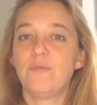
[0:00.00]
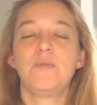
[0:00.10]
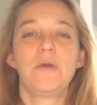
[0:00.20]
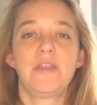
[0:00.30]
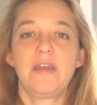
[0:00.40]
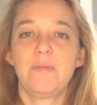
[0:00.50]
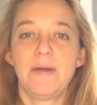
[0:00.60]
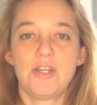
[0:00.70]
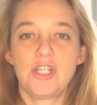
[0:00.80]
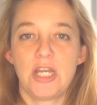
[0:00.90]
when we think
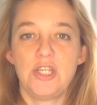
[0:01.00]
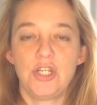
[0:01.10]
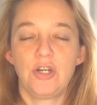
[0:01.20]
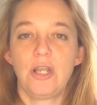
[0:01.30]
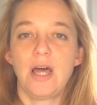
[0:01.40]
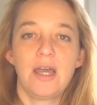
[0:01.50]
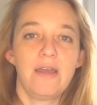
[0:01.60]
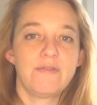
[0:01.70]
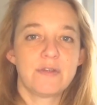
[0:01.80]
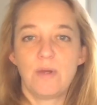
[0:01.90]
about changing our
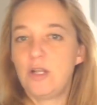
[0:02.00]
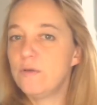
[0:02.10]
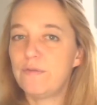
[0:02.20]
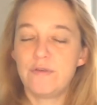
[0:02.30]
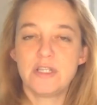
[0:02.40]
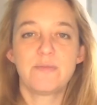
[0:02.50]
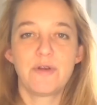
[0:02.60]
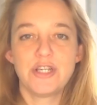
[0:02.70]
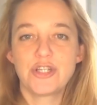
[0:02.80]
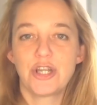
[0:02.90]
lives and we look for
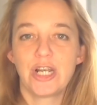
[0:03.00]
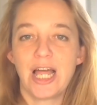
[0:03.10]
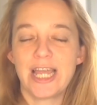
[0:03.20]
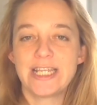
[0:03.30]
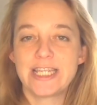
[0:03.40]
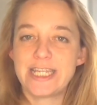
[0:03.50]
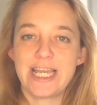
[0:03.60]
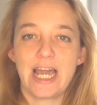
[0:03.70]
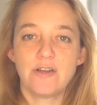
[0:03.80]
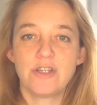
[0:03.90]
inspiration online to see
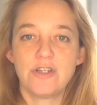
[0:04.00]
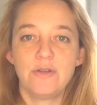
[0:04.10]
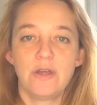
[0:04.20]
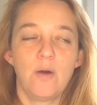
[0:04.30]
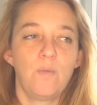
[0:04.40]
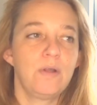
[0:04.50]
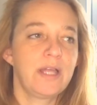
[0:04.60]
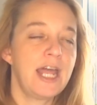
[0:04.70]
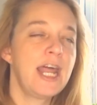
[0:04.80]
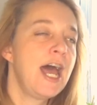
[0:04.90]
how to do that, we'll
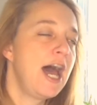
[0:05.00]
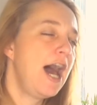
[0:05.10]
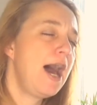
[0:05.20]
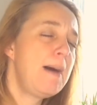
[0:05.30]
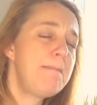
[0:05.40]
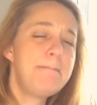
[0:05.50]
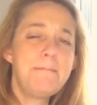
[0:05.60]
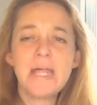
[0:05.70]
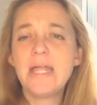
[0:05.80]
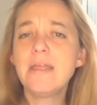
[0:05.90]
get
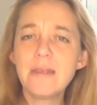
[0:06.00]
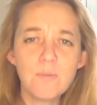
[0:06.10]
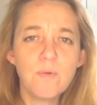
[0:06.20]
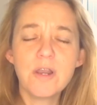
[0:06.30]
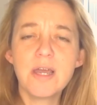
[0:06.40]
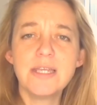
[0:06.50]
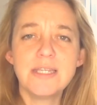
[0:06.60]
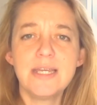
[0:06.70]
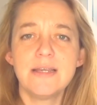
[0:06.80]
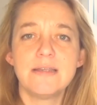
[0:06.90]
1,000,001
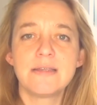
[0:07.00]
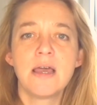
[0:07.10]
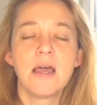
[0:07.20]
ideas.